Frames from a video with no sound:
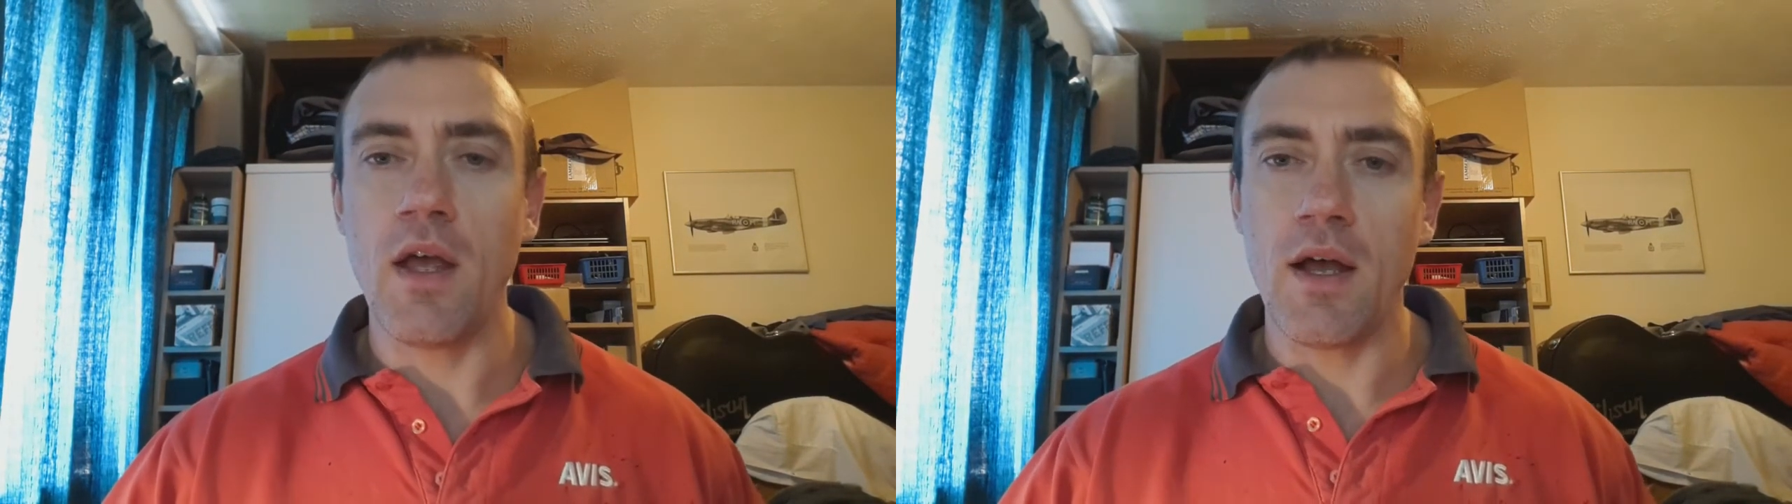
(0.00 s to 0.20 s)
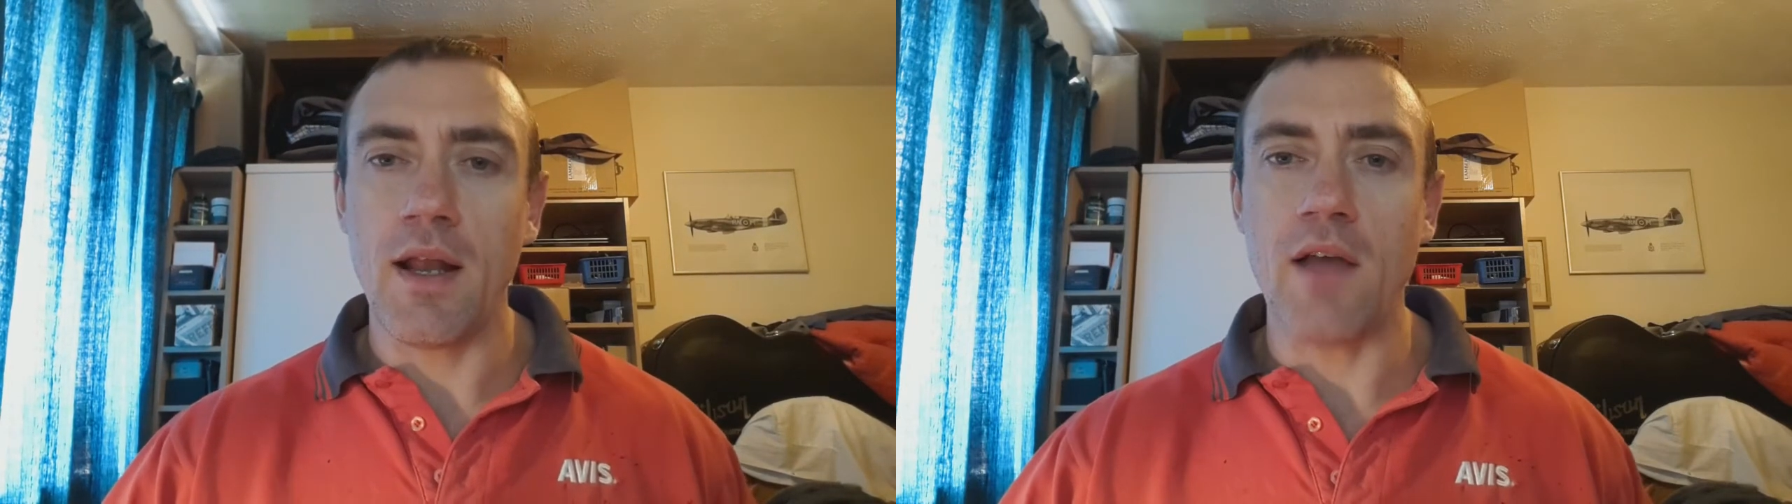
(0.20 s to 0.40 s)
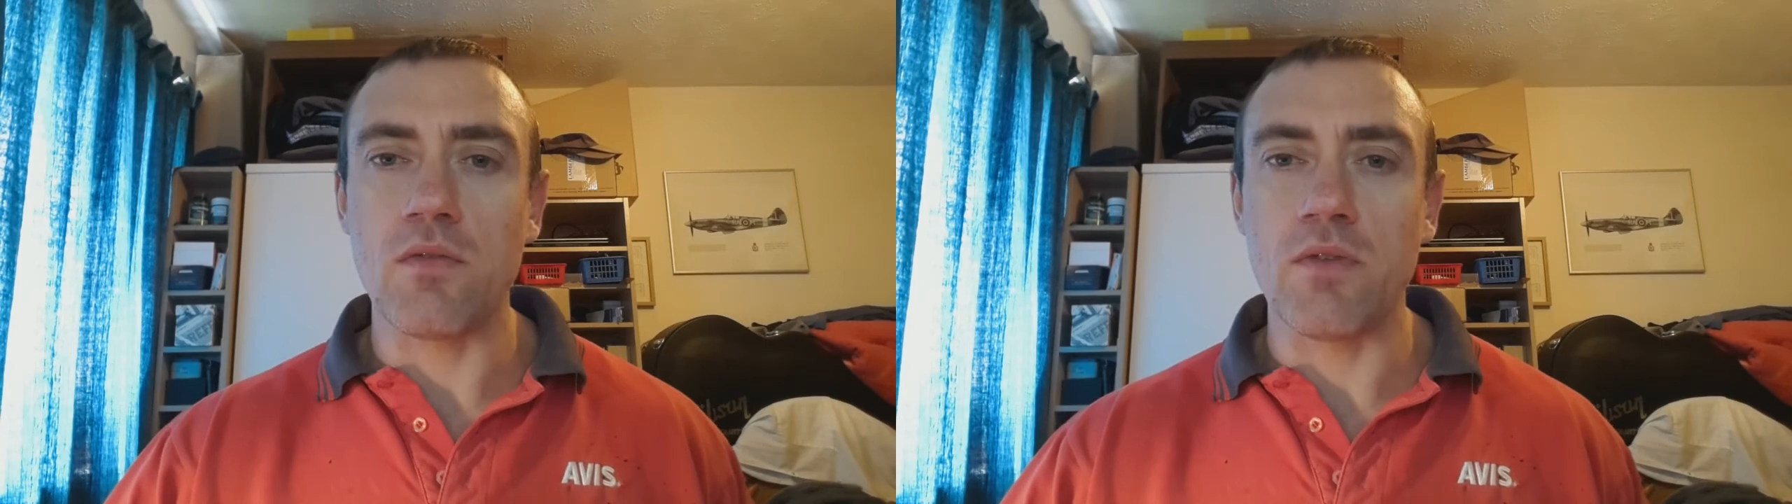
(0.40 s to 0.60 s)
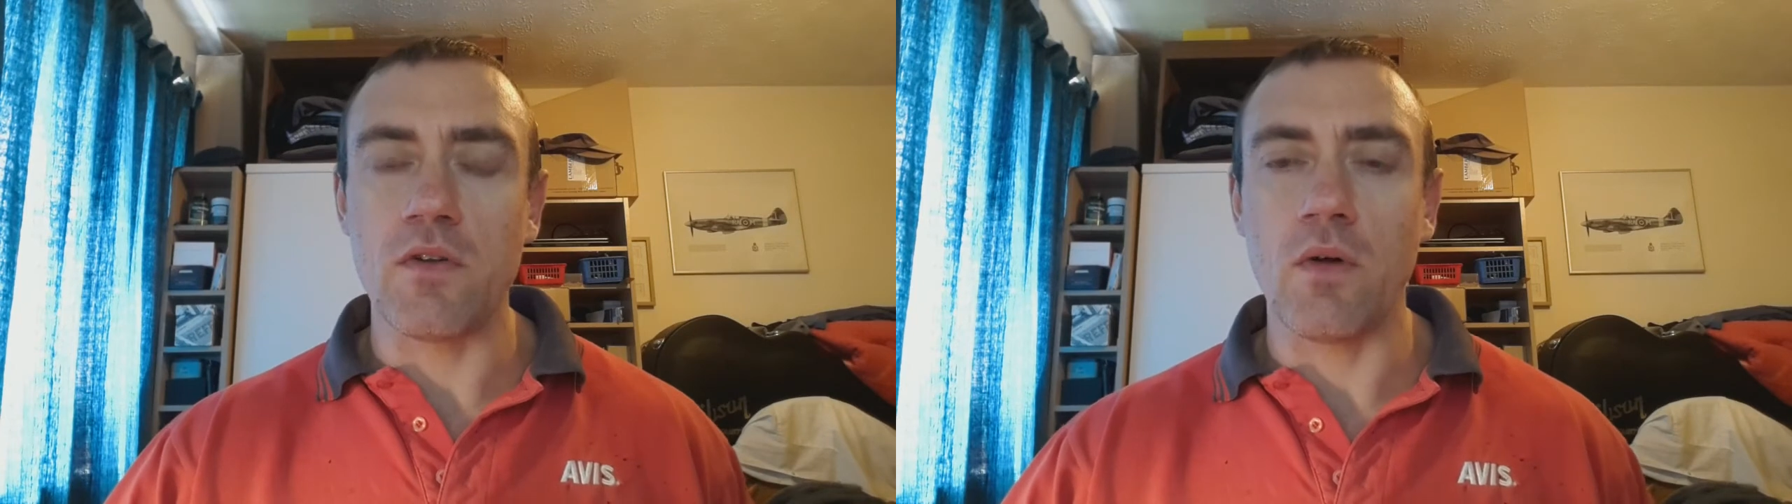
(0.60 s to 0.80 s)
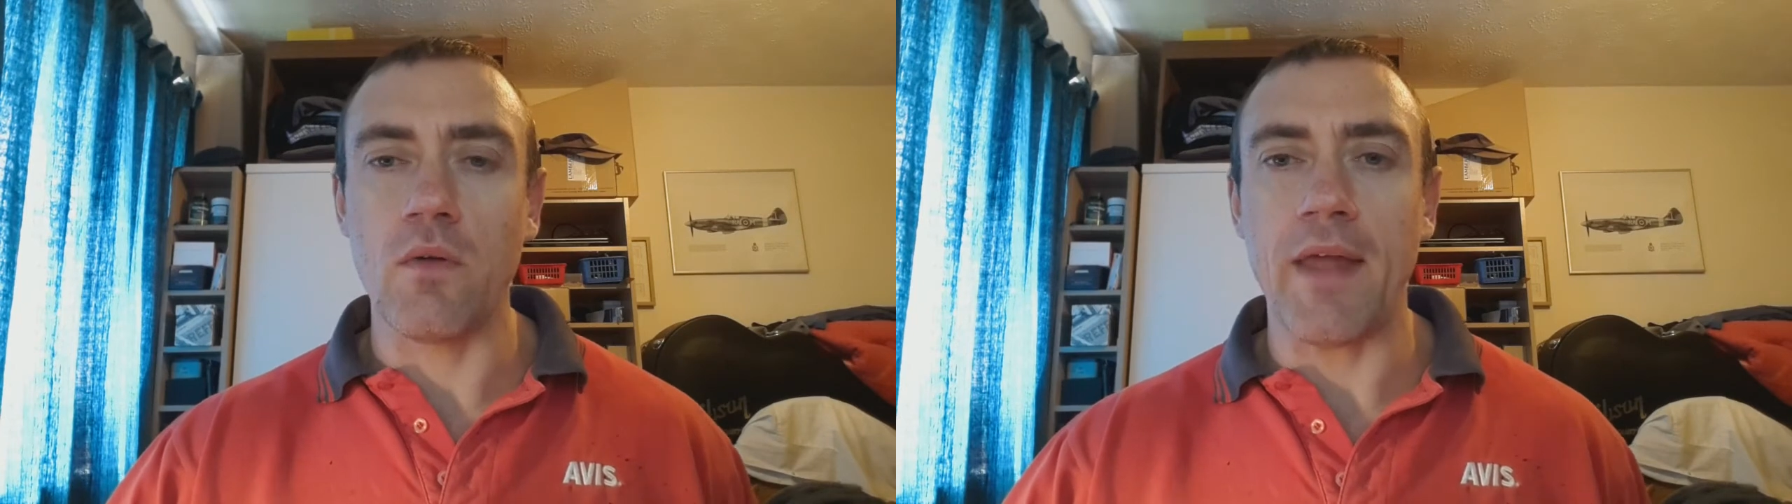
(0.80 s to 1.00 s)
and as a
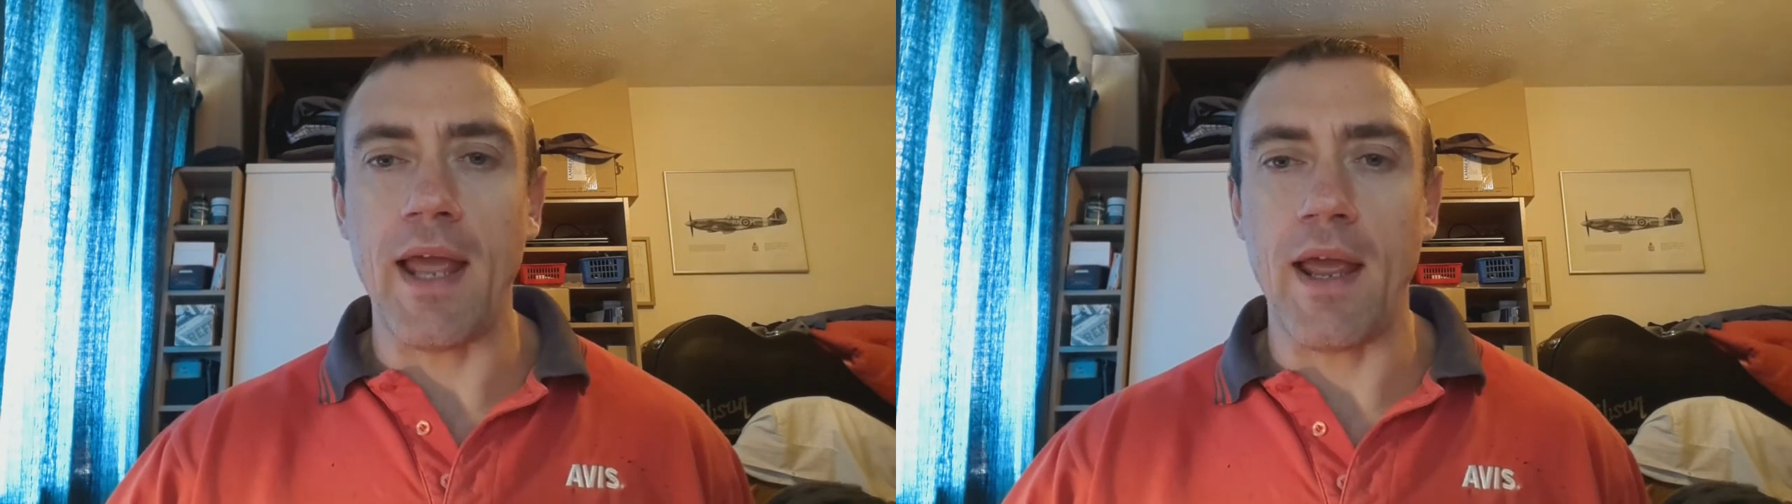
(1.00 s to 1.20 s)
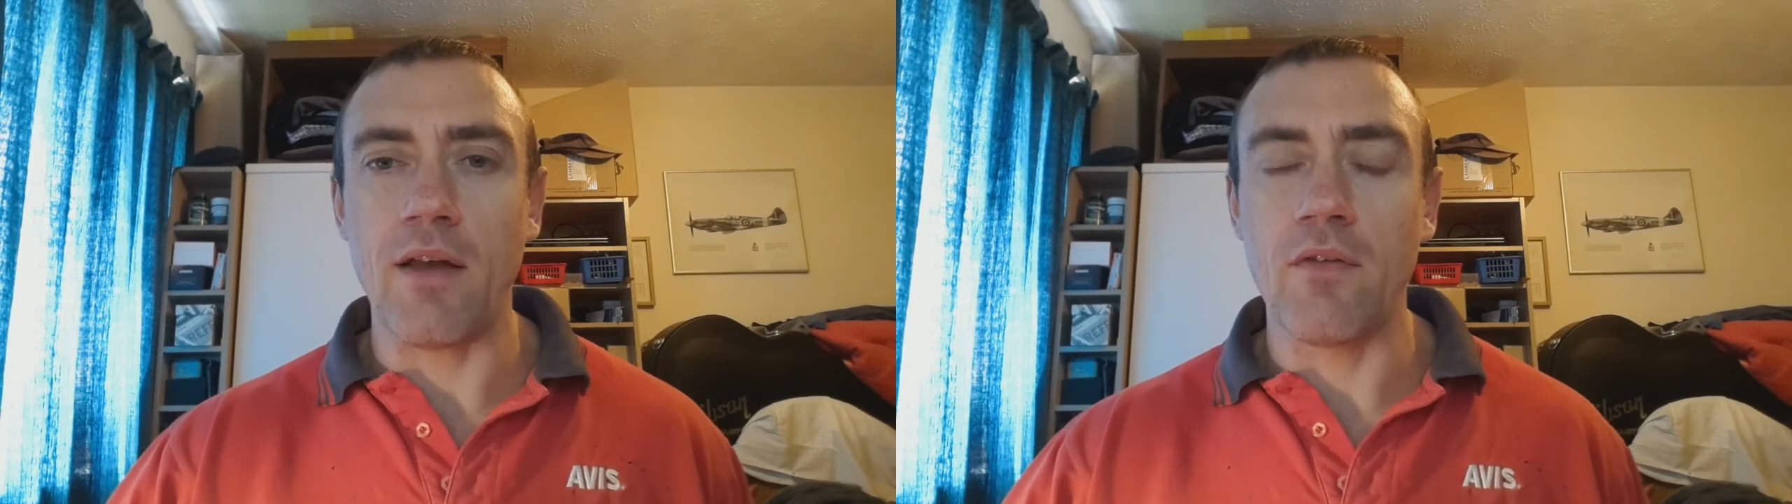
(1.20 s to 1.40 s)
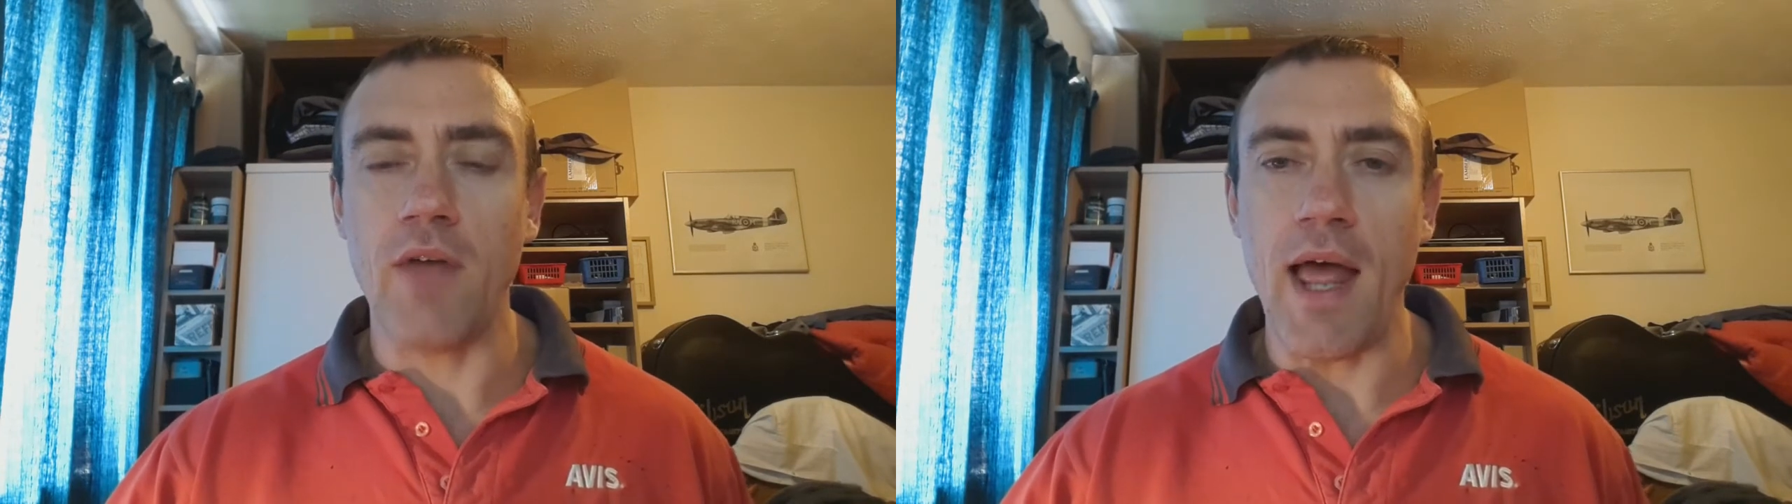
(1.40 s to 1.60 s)
result they had